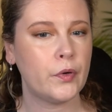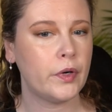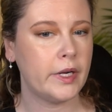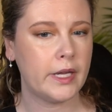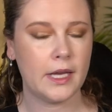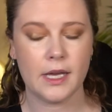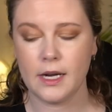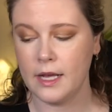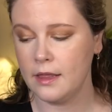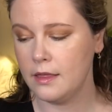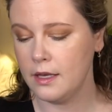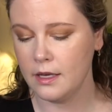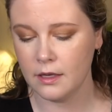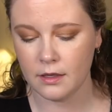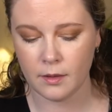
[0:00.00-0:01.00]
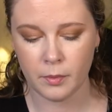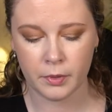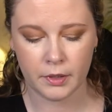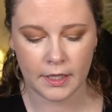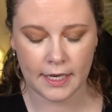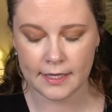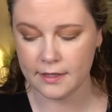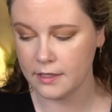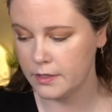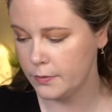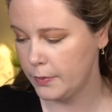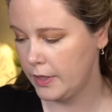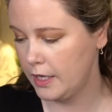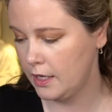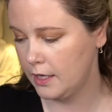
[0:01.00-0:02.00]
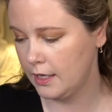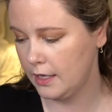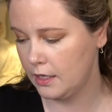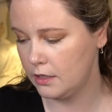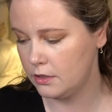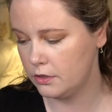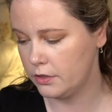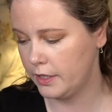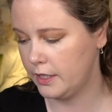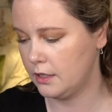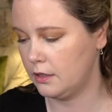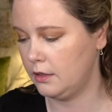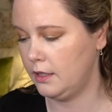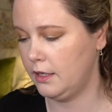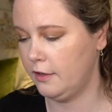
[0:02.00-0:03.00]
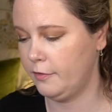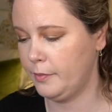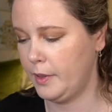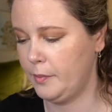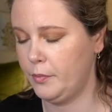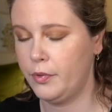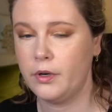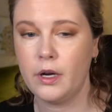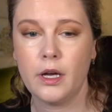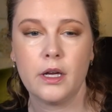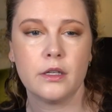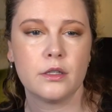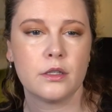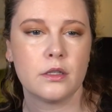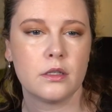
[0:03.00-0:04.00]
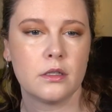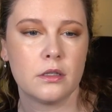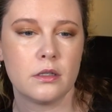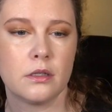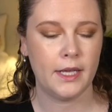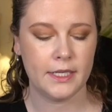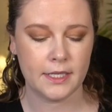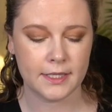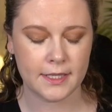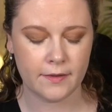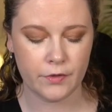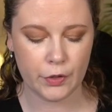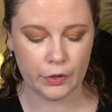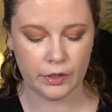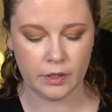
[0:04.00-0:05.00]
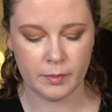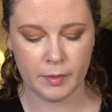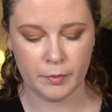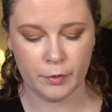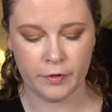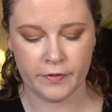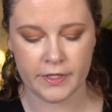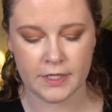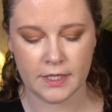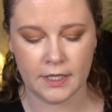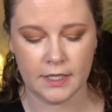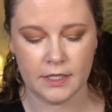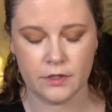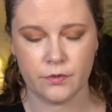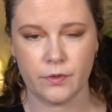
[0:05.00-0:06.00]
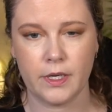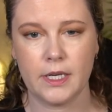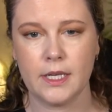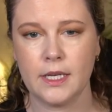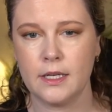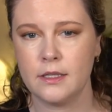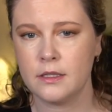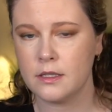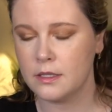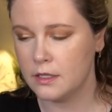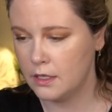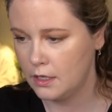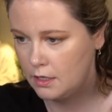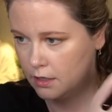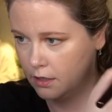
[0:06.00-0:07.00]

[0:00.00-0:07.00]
pretty and I think applied this way, again, trying to clean off my brush. It does give you a little bit more of a sun-kissed radiance.